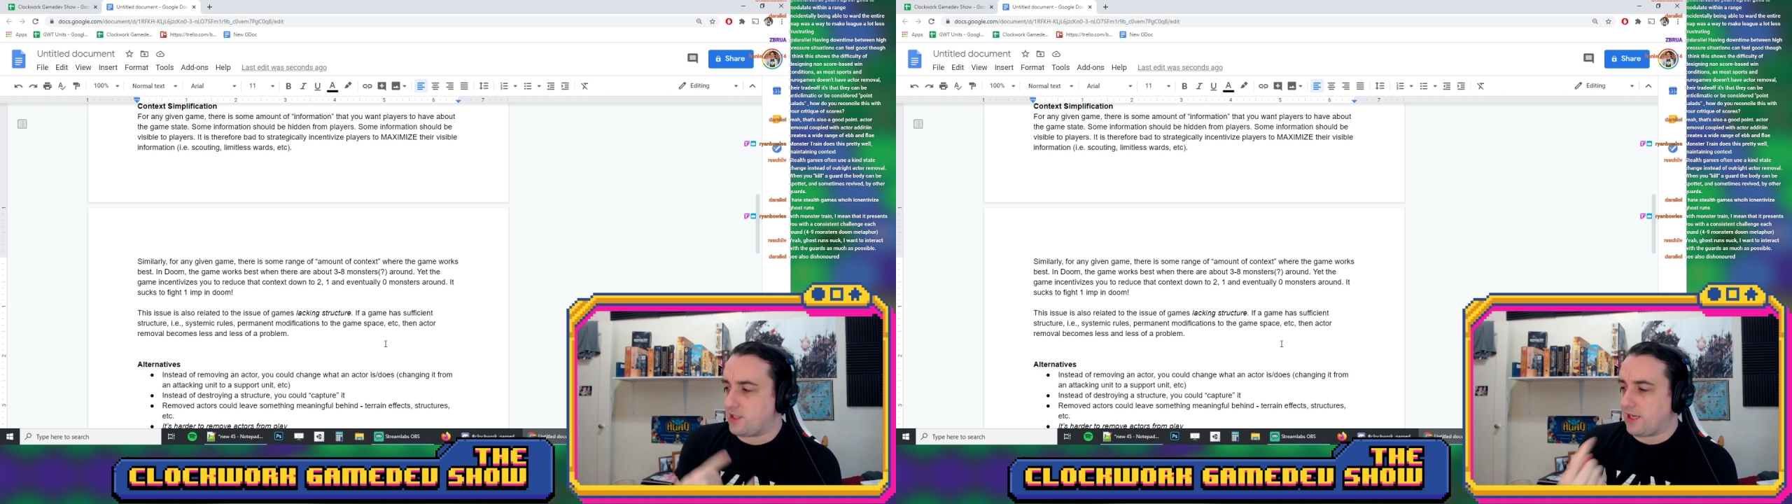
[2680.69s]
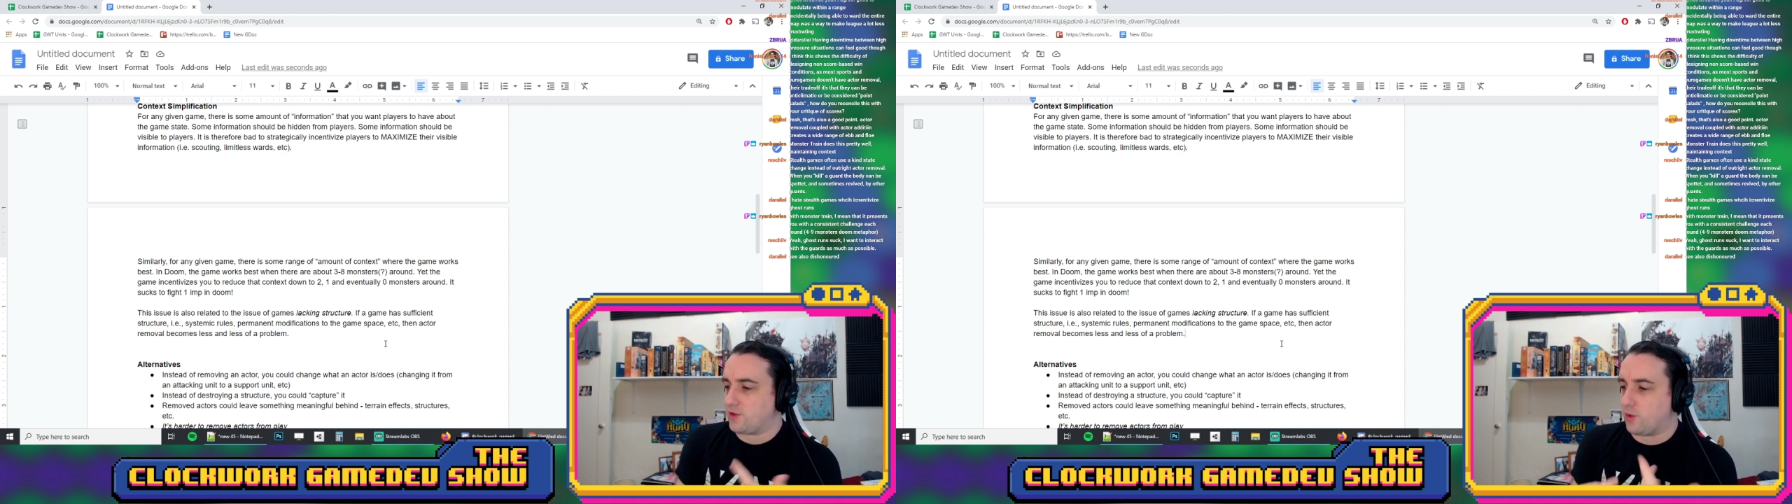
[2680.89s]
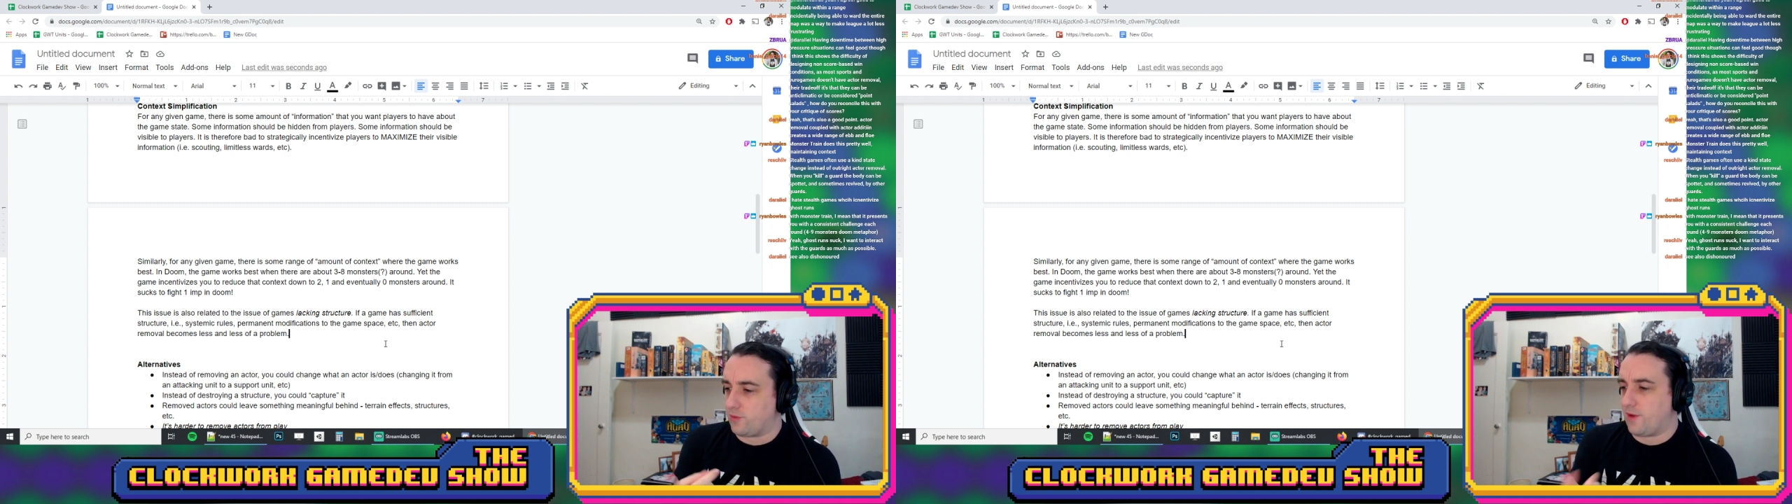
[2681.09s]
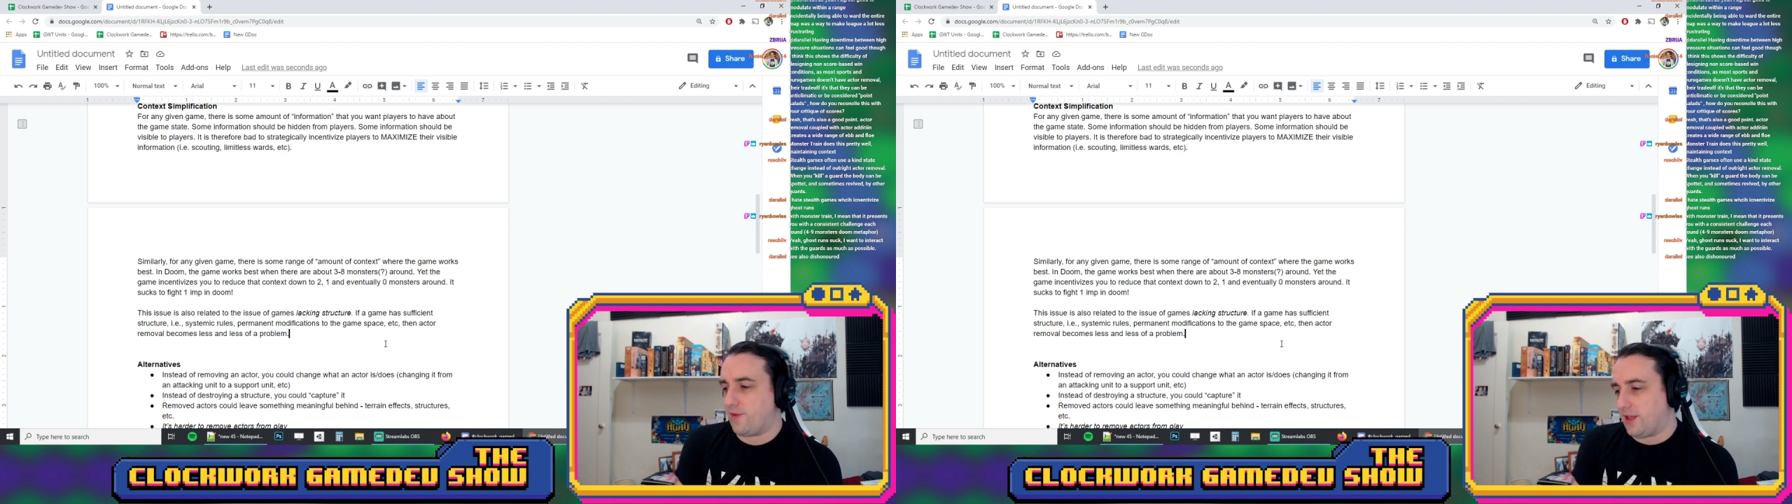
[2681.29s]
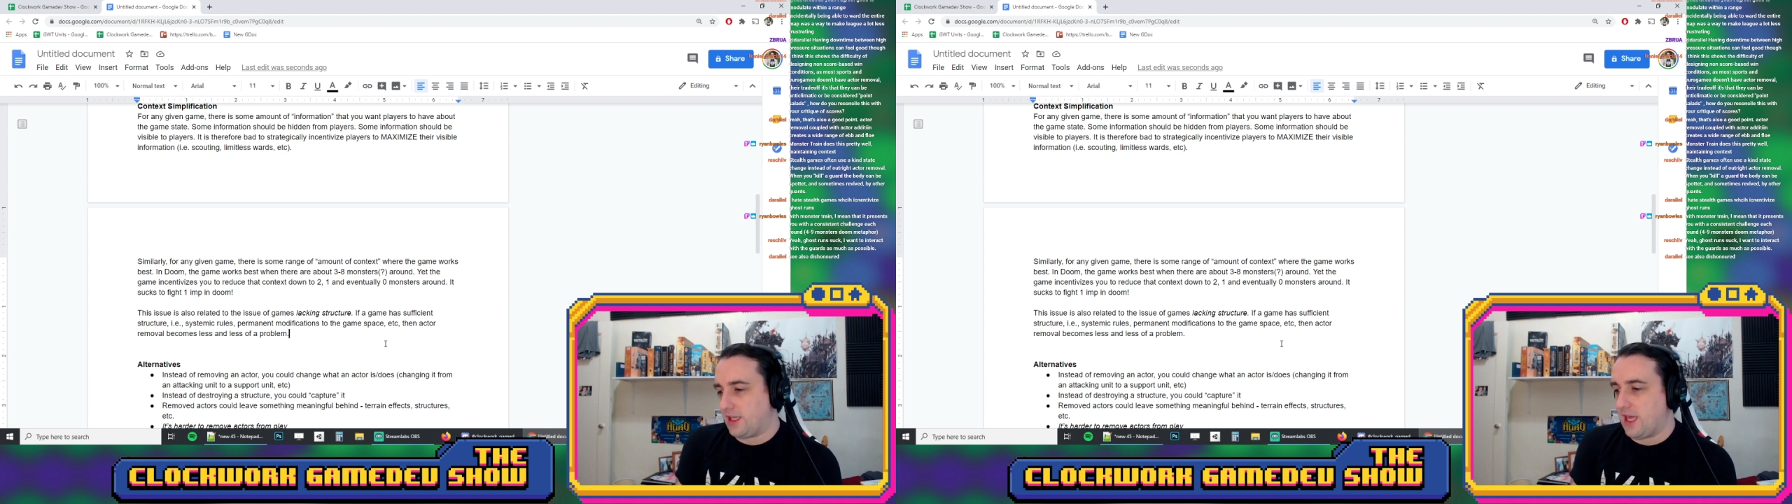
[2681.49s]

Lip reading: like, sort of refilling